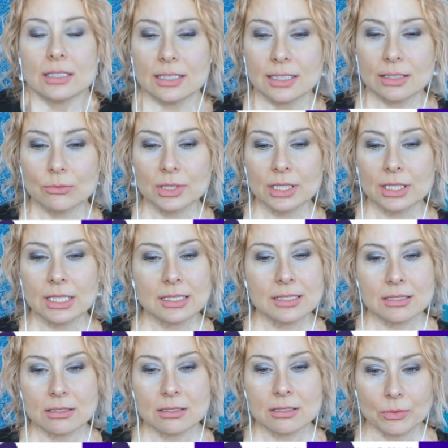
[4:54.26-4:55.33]
It really
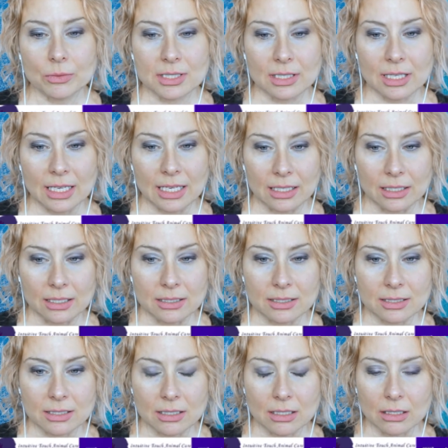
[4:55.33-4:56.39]
isn't always the
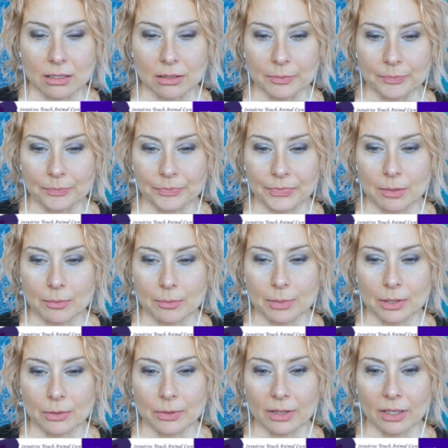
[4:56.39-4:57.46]
case.
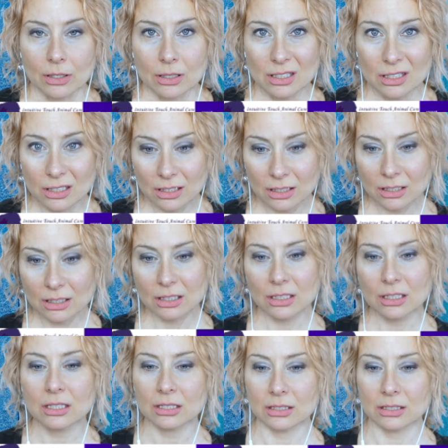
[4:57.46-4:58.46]
But with her,